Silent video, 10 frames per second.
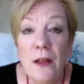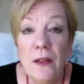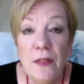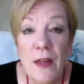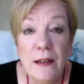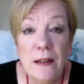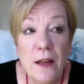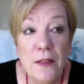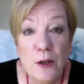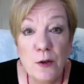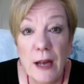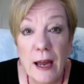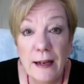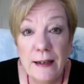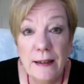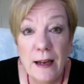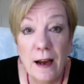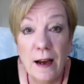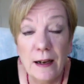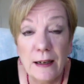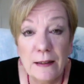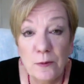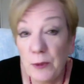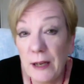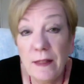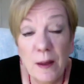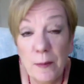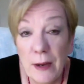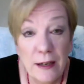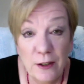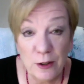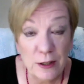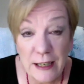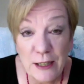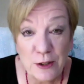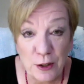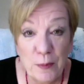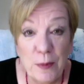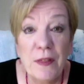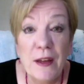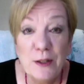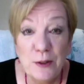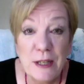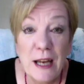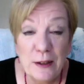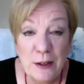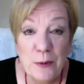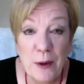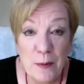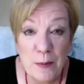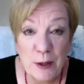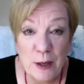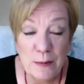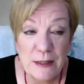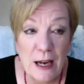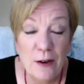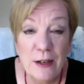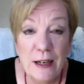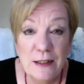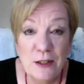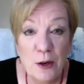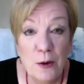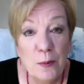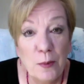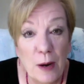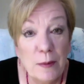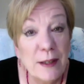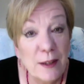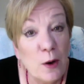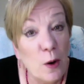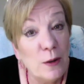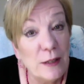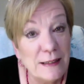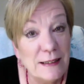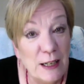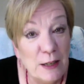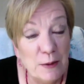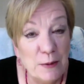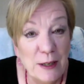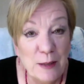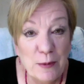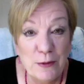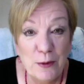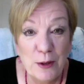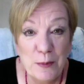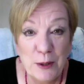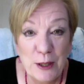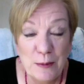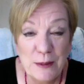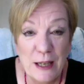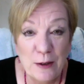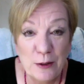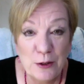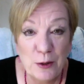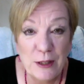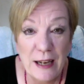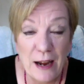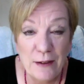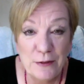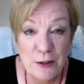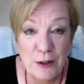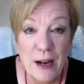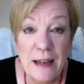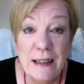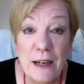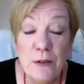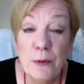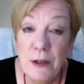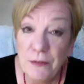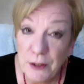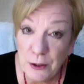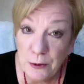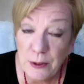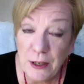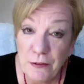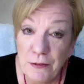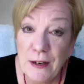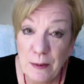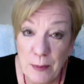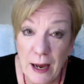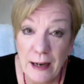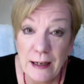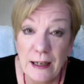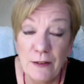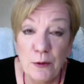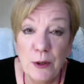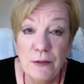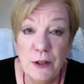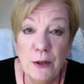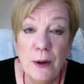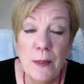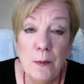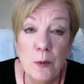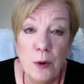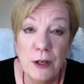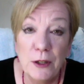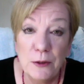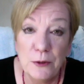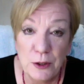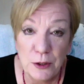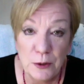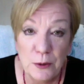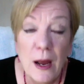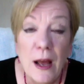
Then you can read them at your leisure, but they do tell you when the book comes out, and so probably the goal is that you would read it before the book comes out or shortly after, and give a review, give feedback and give a review, and the more you do,